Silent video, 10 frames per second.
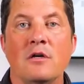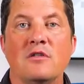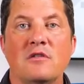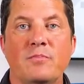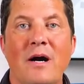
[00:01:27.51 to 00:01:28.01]

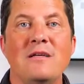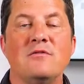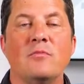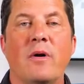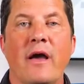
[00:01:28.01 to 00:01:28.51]

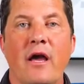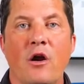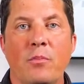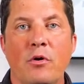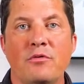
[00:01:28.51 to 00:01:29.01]
sponsored by
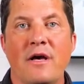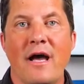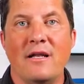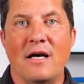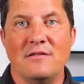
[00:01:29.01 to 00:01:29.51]
AirPro
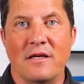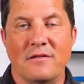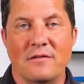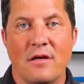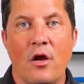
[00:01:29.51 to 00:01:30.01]
Diagnostics.